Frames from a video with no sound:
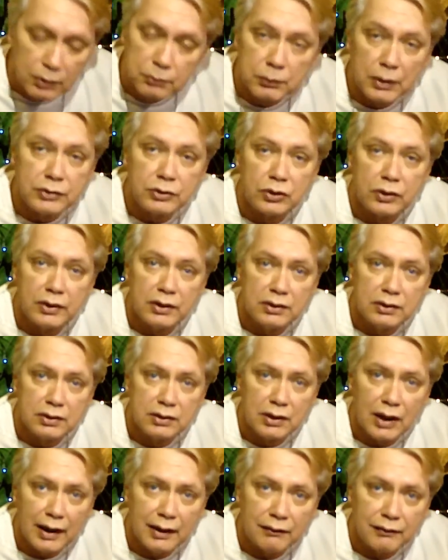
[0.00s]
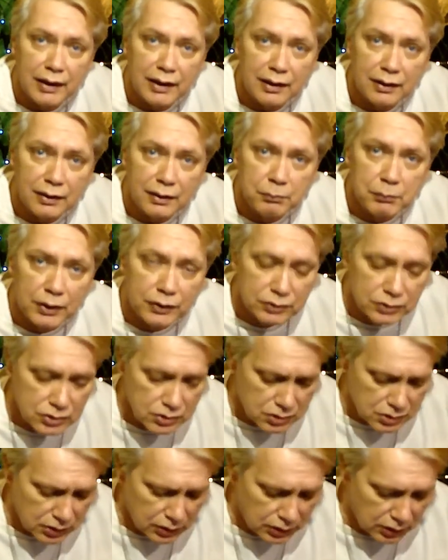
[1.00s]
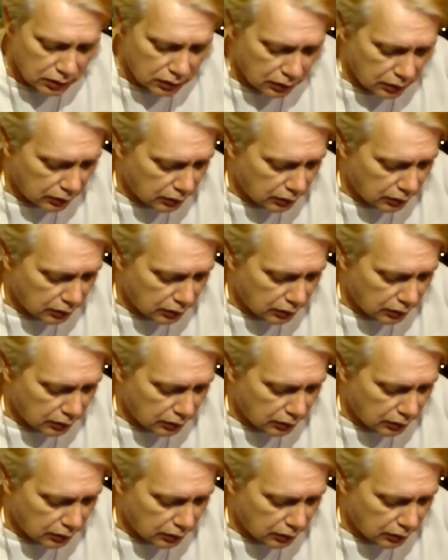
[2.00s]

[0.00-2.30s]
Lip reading: make sure you have that emergency